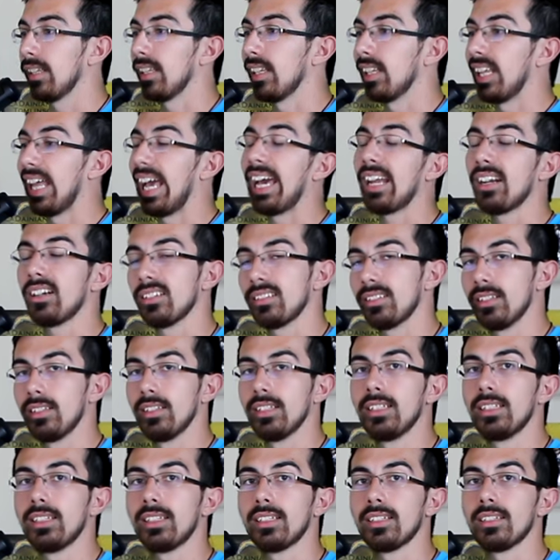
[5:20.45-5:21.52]
The latter is
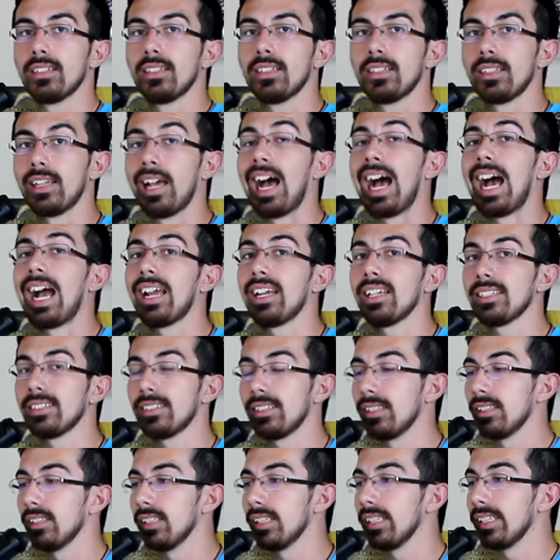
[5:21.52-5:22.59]
the
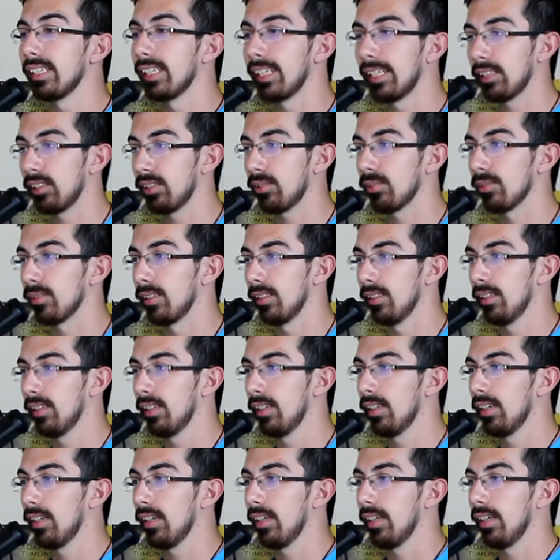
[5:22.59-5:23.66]
highest in league history.
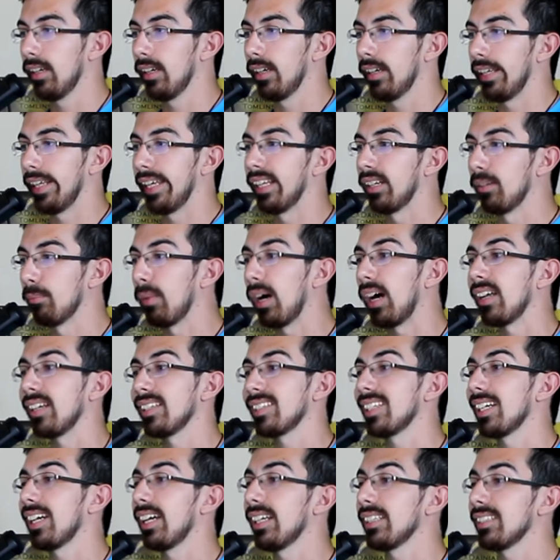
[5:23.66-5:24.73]
And to
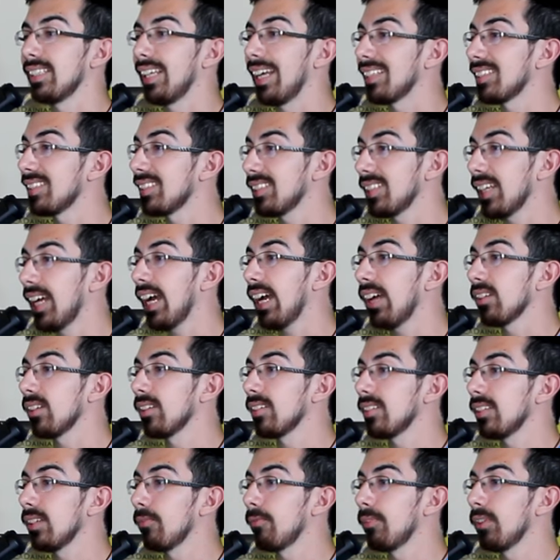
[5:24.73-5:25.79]
monetize that style, the
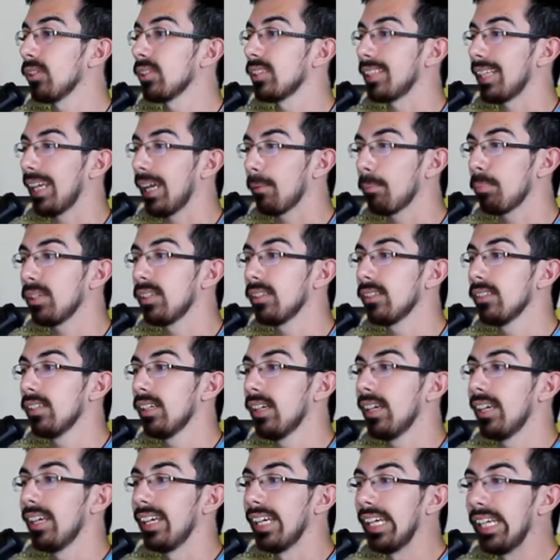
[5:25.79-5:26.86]
CFL is tapping
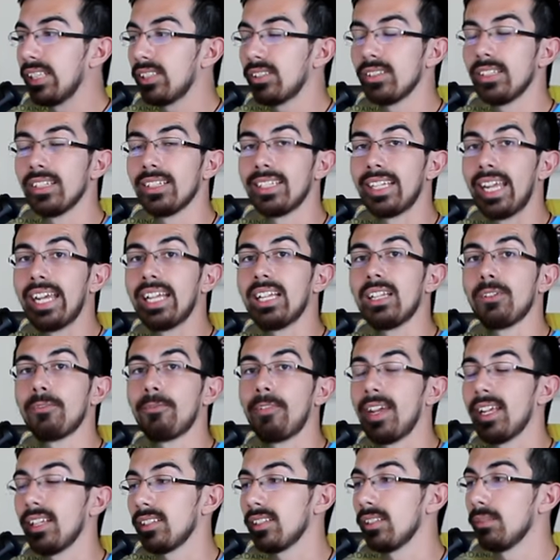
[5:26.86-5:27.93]
into the daily
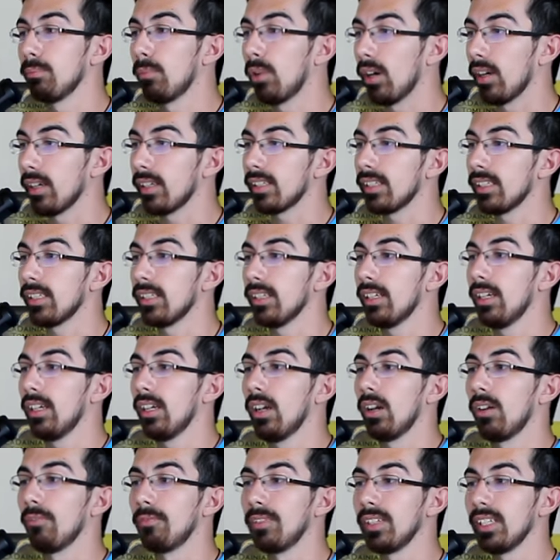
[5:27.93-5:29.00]
fantasy market
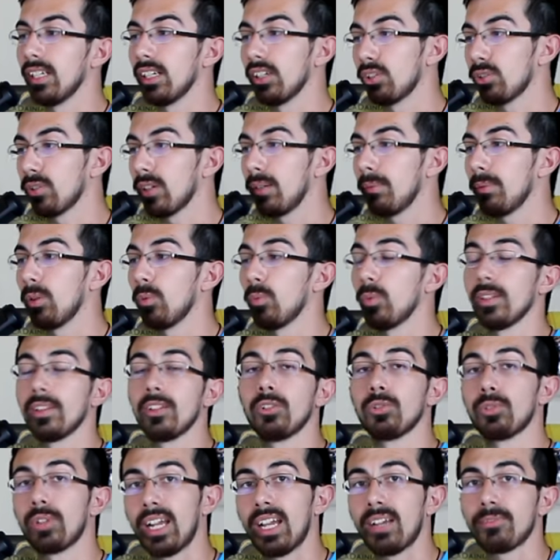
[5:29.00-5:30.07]
via agreement with
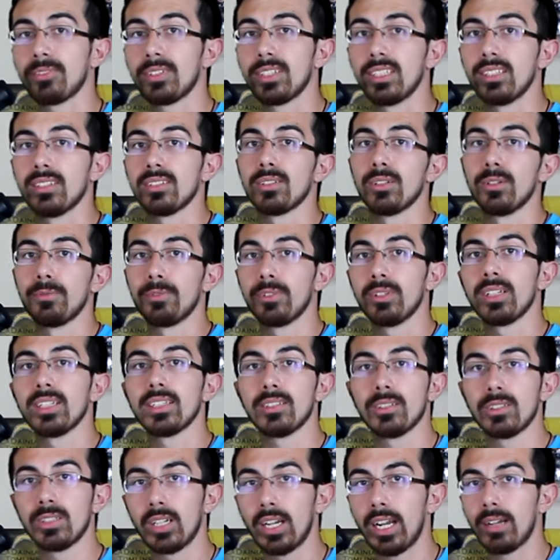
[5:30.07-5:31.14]
the DraftKings. So if you're
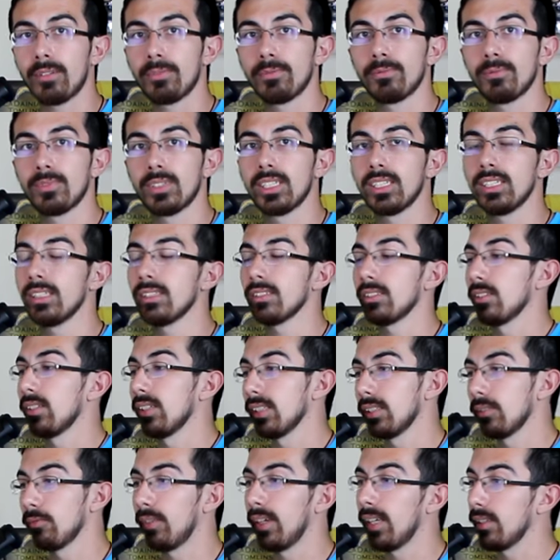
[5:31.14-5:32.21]
into DraftKings or you're
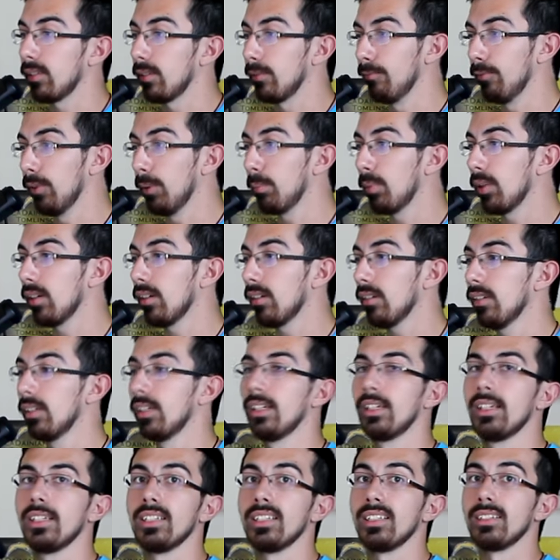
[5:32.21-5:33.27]
into fantasy football,
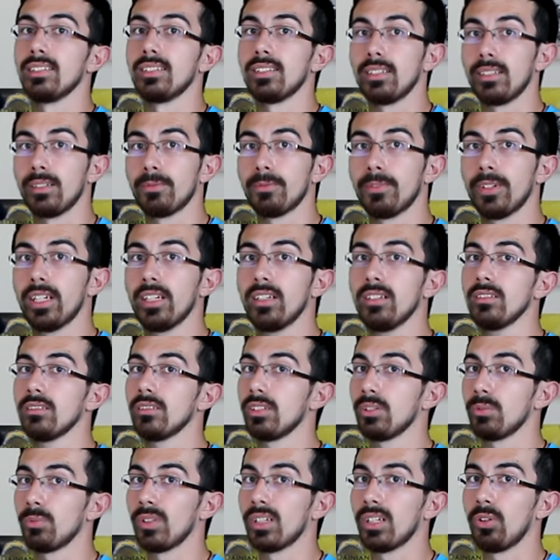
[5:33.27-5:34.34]
the CFL,
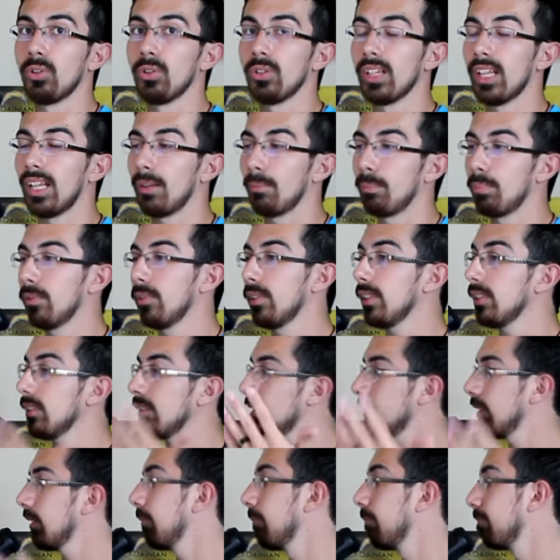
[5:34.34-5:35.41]
you want a whole lot of
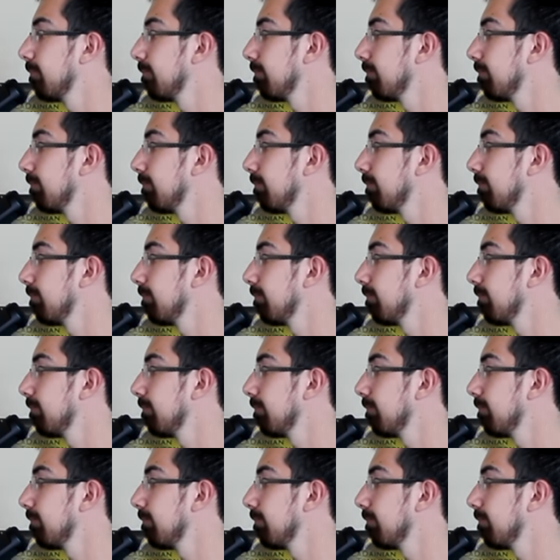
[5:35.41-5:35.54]
points,